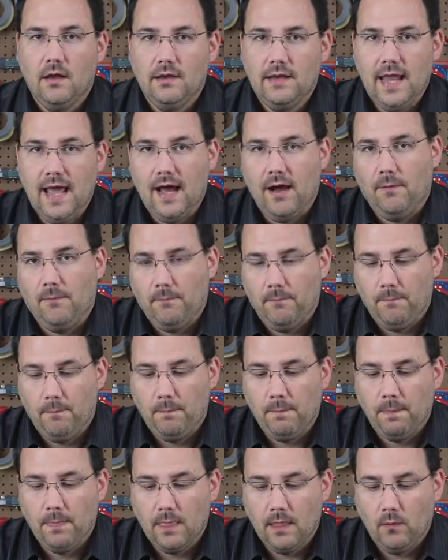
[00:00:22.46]
Now,
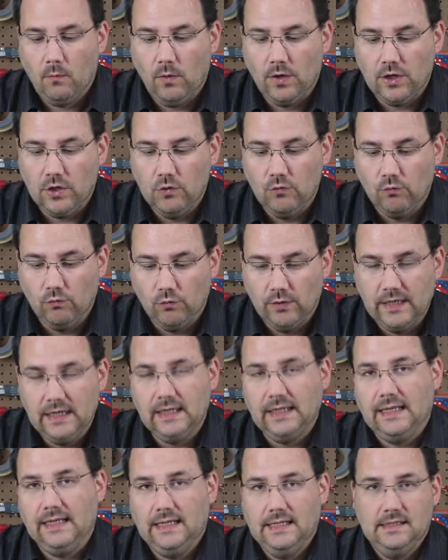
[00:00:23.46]
what you
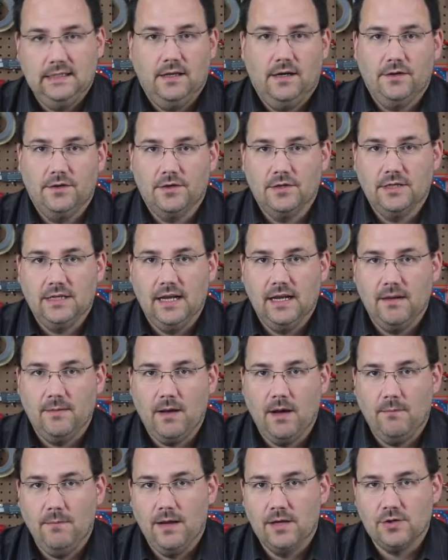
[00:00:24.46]
really need to understand
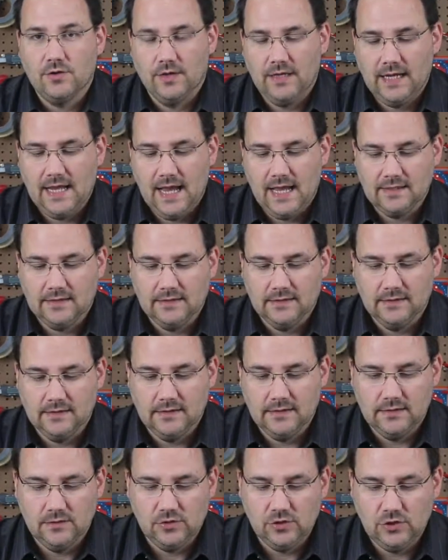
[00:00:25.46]
about measuring gases
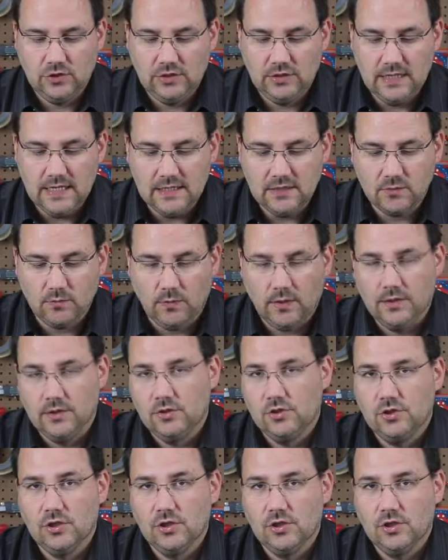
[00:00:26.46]
is this one,